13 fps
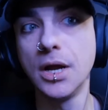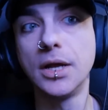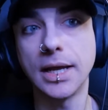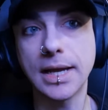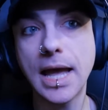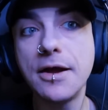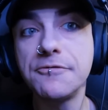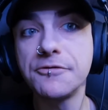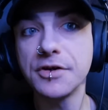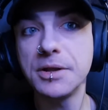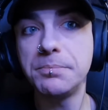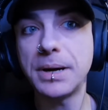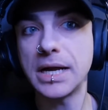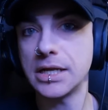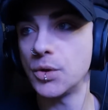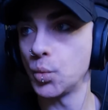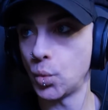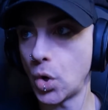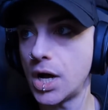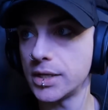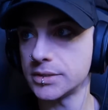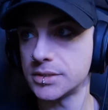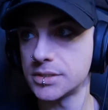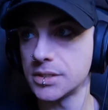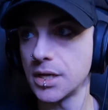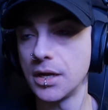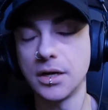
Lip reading: Like everybody wants